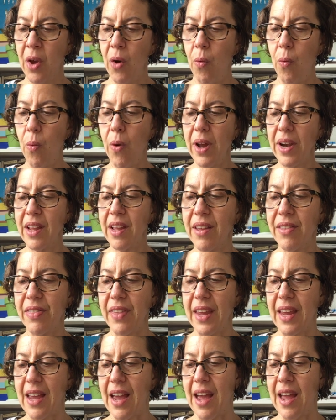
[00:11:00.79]
"What
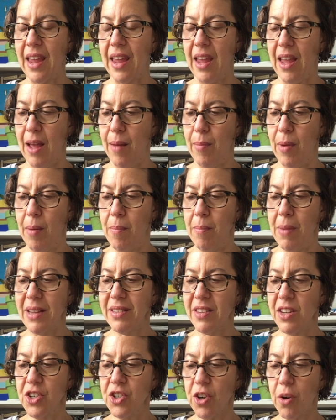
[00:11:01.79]
think I am, a
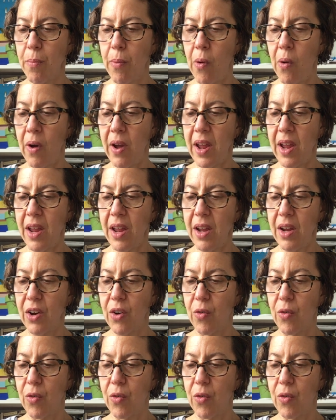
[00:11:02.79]
messenger boy?"